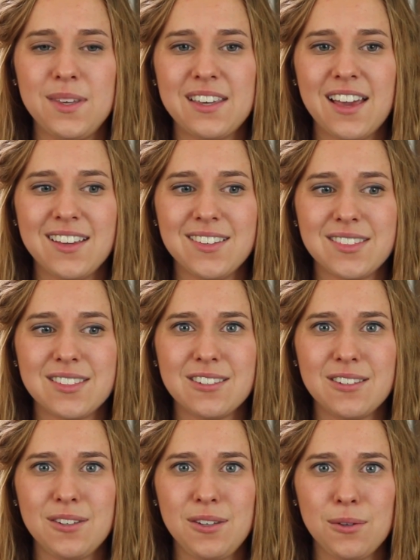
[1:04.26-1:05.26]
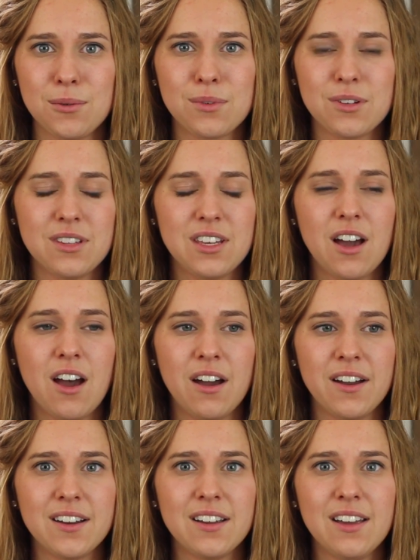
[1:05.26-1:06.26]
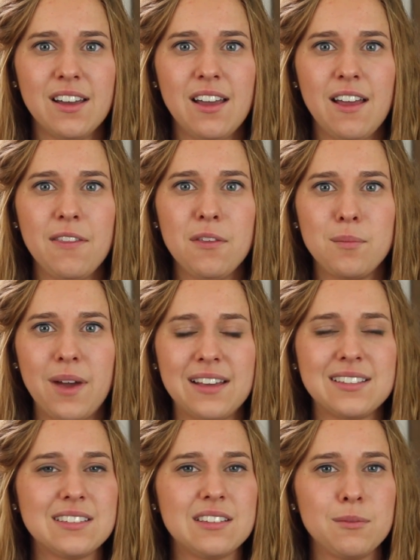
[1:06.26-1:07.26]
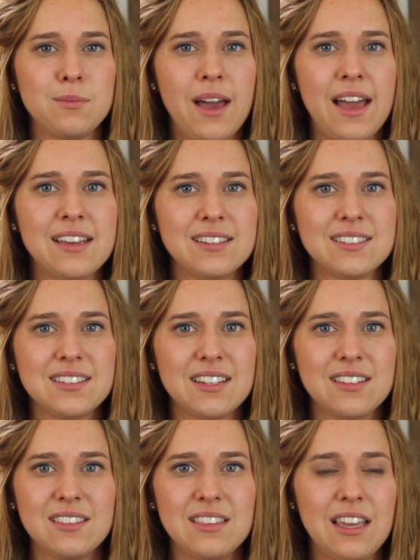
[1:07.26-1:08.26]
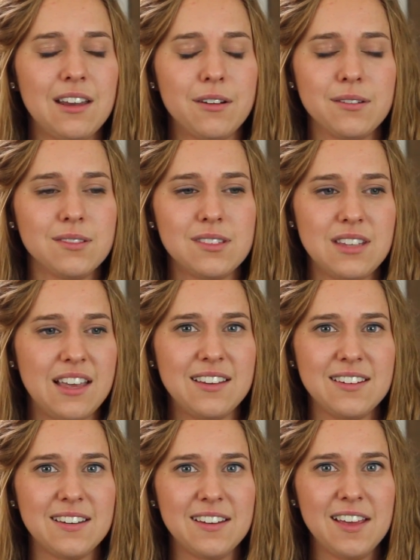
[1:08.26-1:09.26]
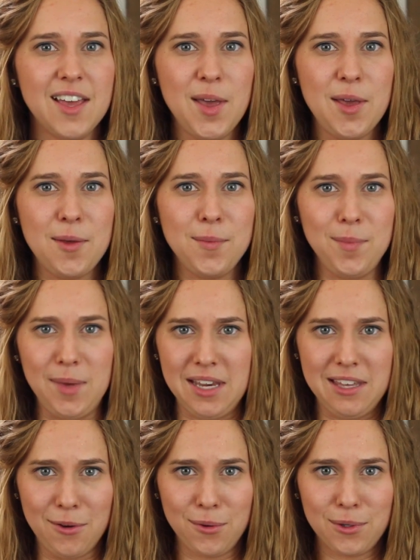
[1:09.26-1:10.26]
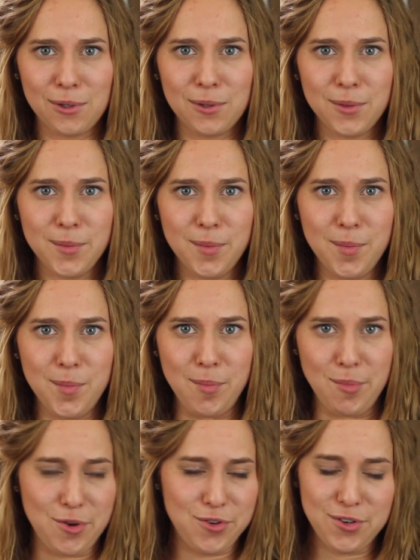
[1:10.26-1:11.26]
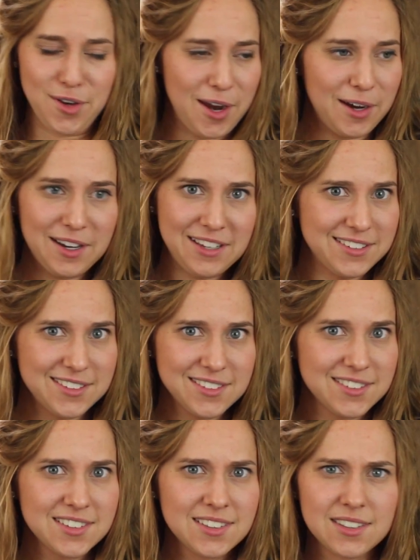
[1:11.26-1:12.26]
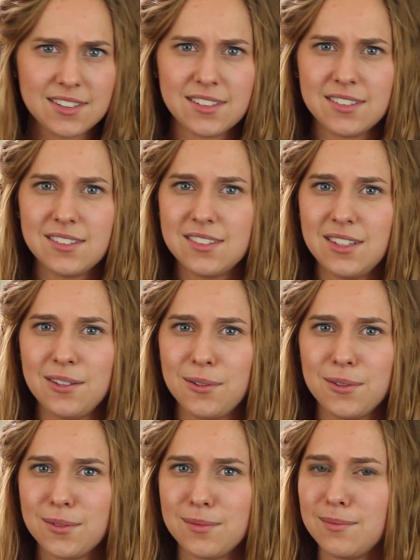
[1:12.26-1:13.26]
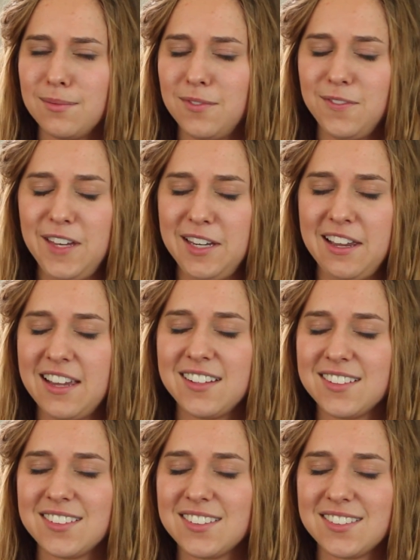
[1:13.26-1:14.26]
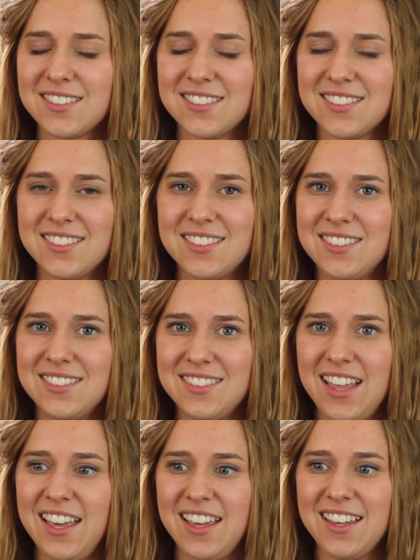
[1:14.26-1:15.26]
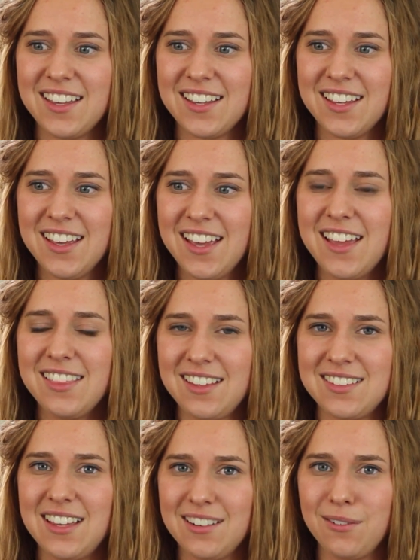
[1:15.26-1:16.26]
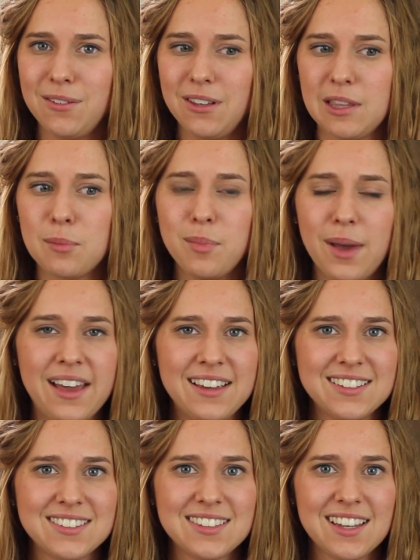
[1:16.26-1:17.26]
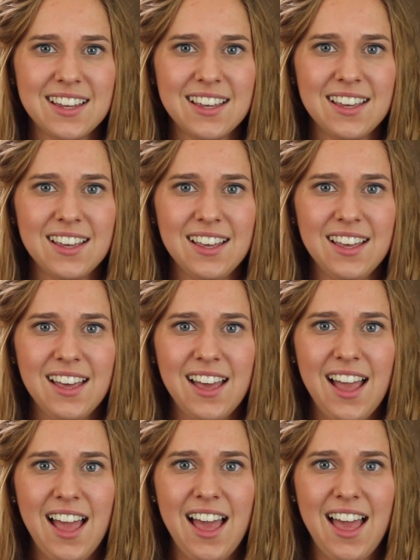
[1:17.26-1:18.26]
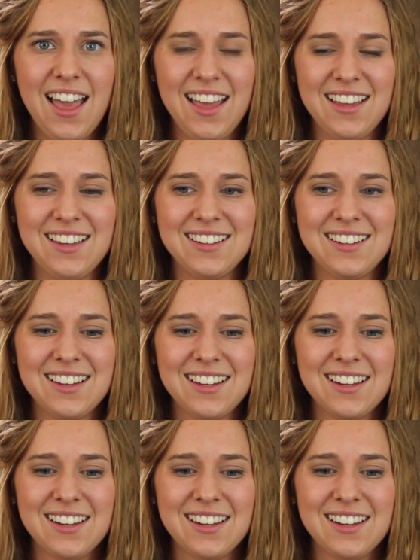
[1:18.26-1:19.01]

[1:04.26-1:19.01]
because you really are the best of the best. They don't send mediocre missionaries to Phoenix. They send only the best. And